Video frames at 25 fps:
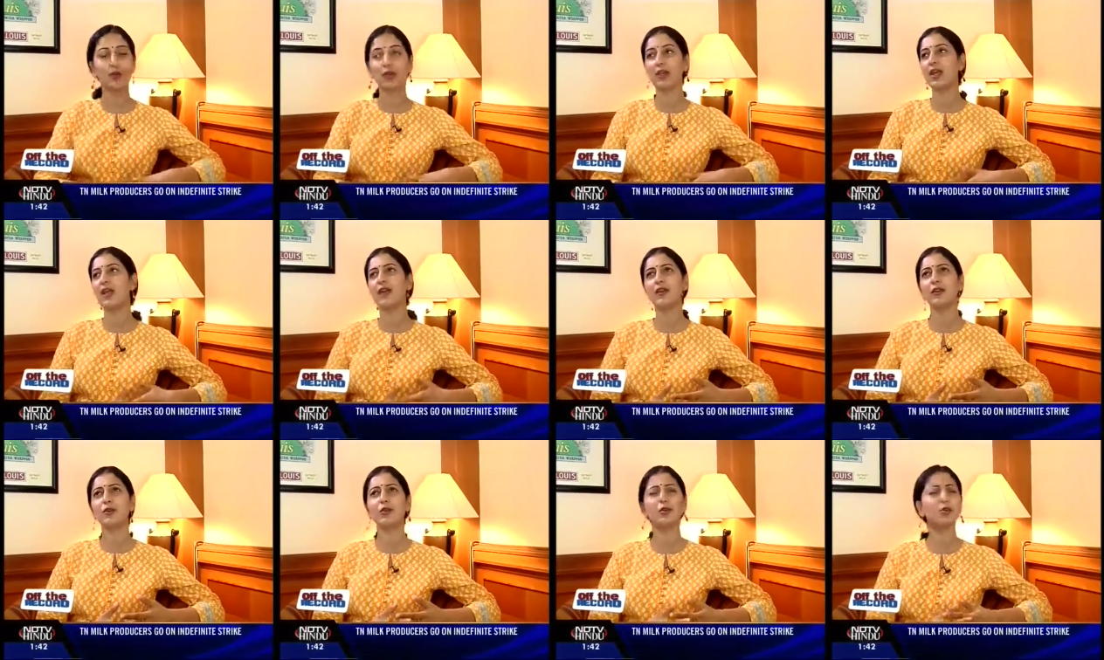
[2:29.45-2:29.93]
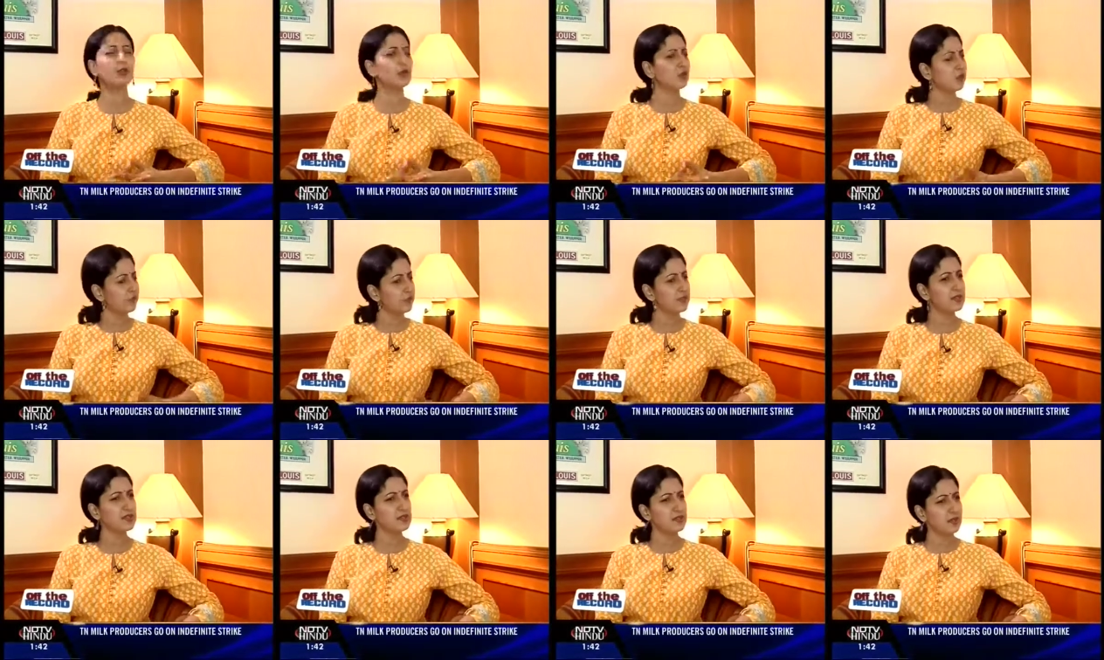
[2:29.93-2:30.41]
And I don't know
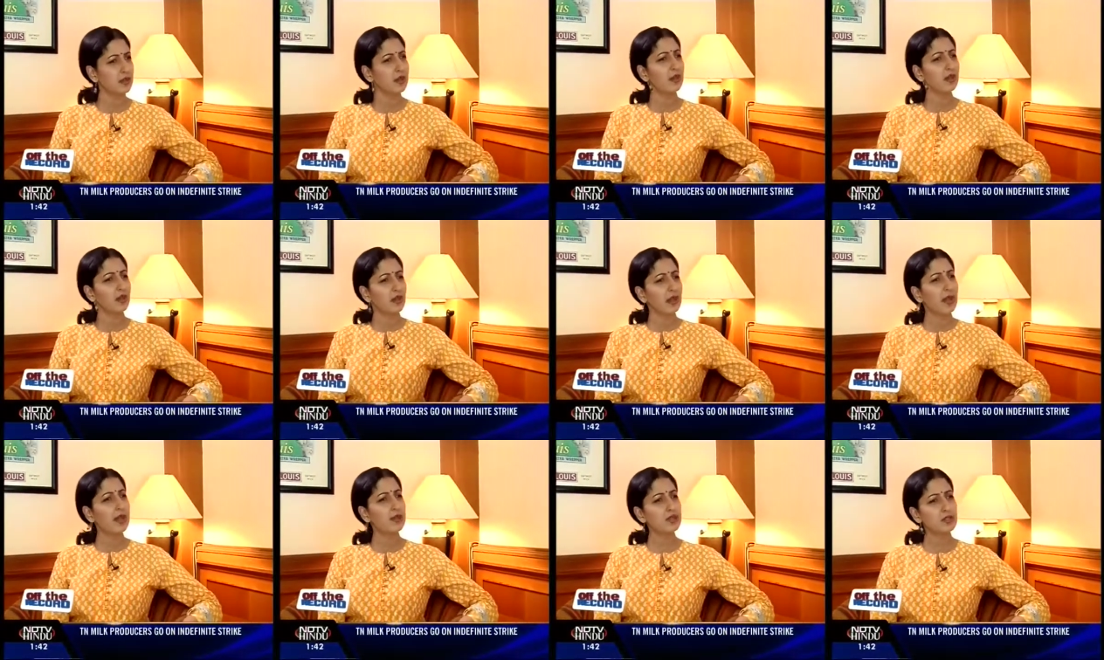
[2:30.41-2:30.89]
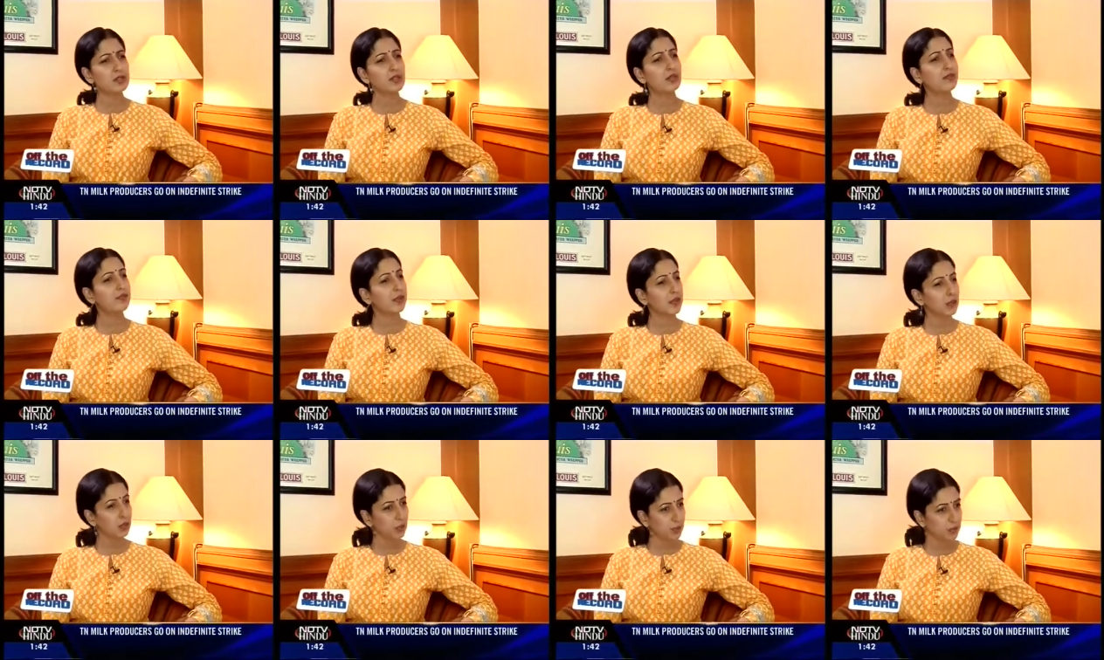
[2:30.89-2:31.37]
if it's actually a
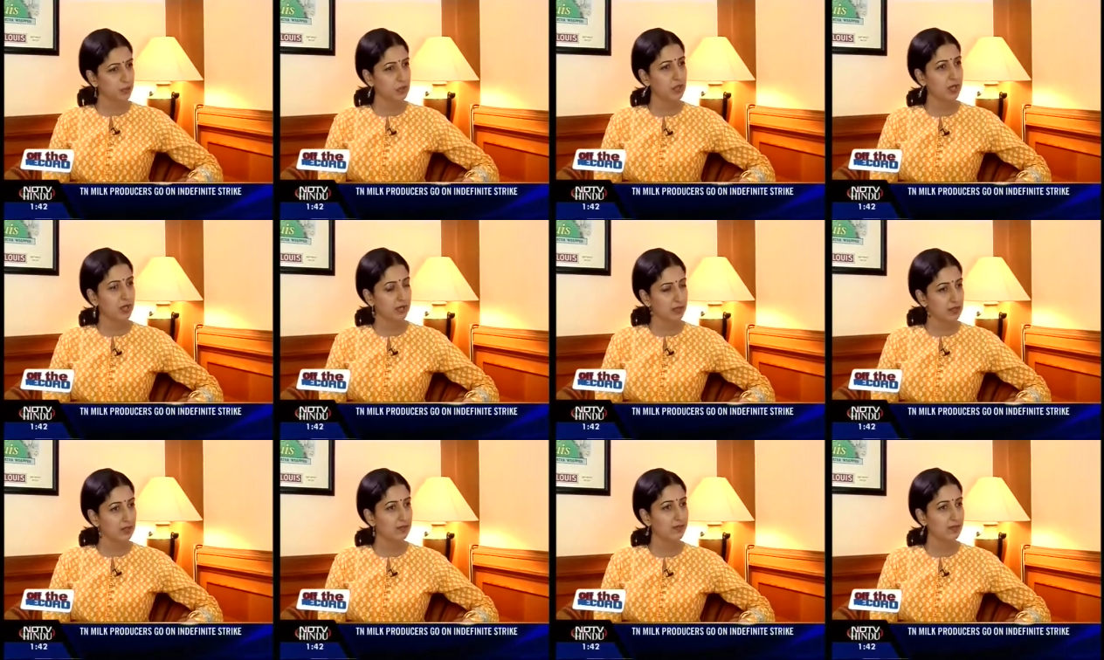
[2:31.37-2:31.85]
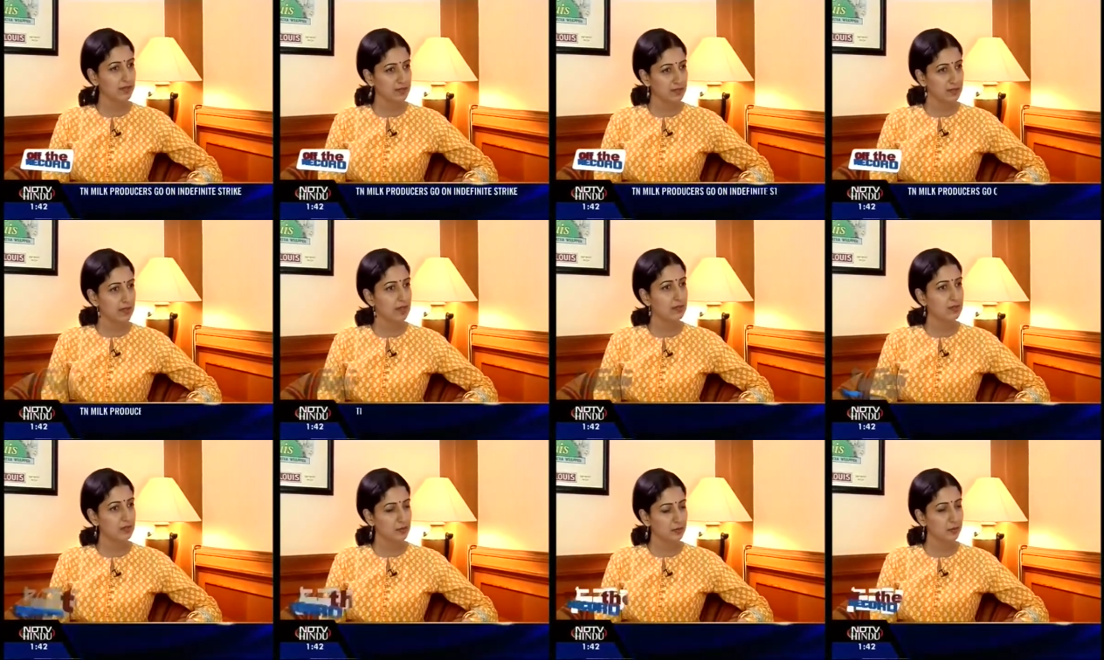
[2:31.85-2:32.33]
very objective well, as,
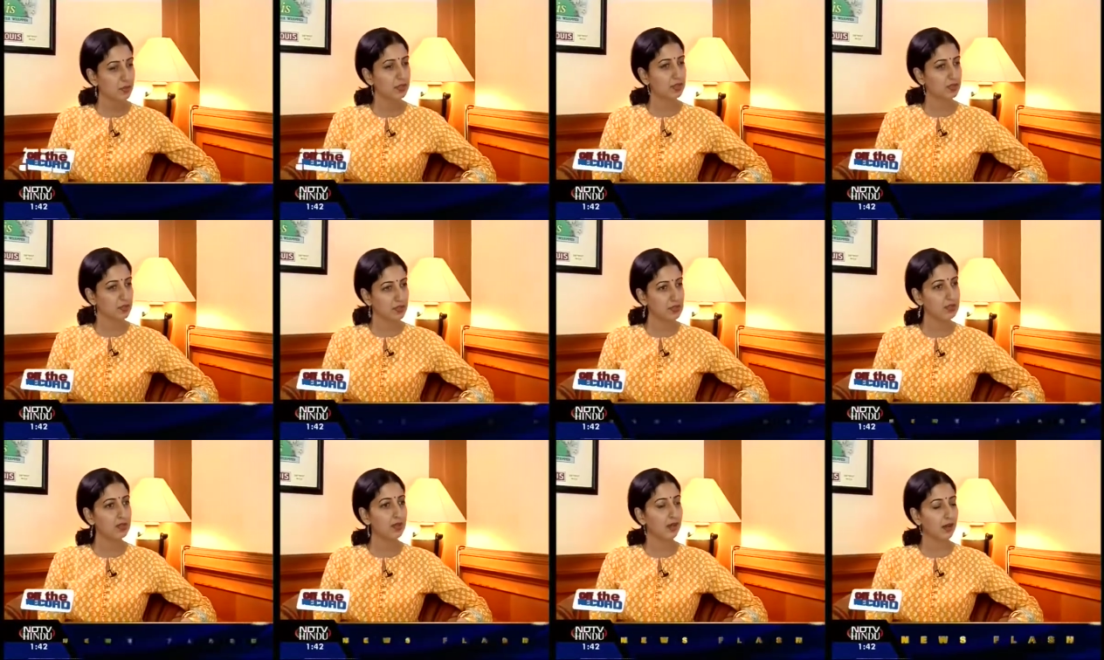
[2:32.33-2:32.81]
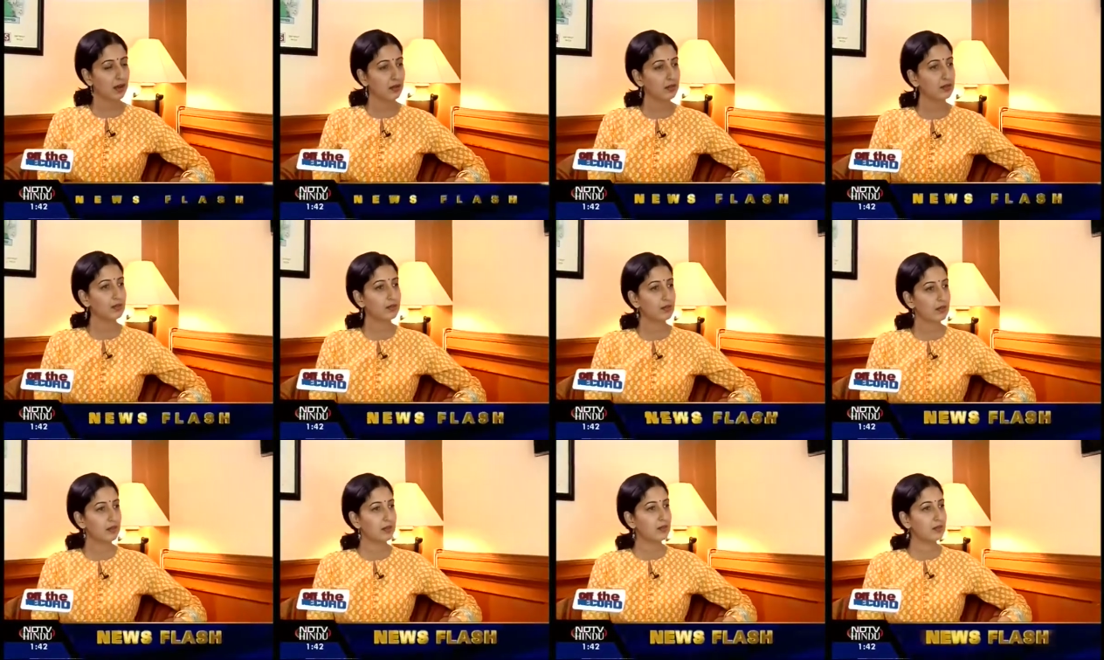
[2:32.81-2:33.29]
assessment. As an, as an
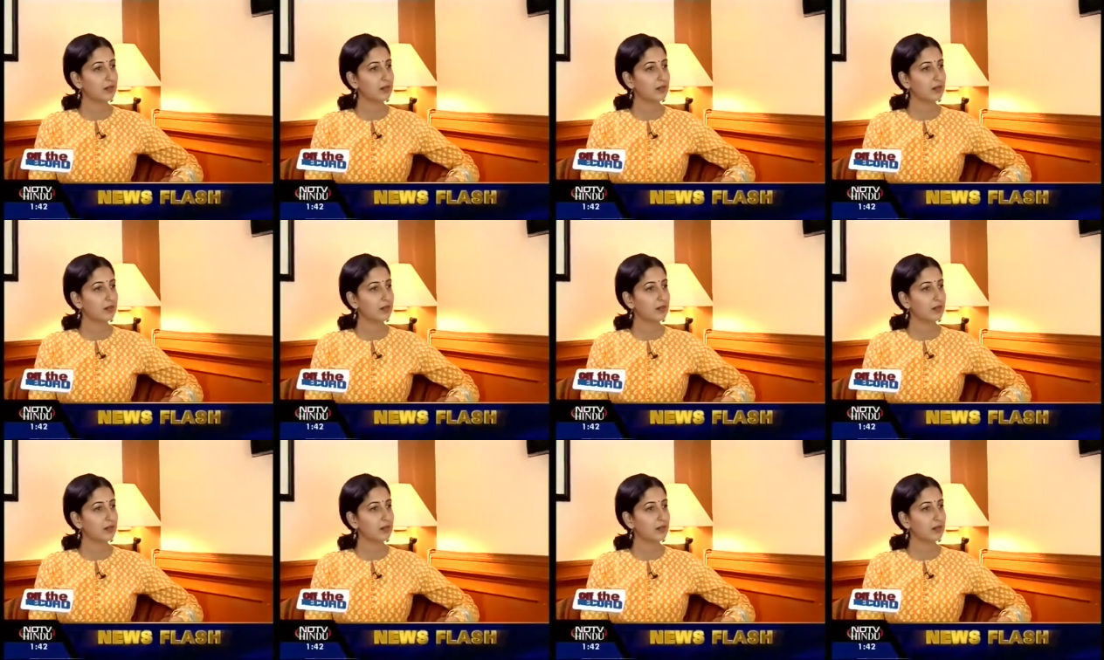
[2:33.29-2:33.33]
actor,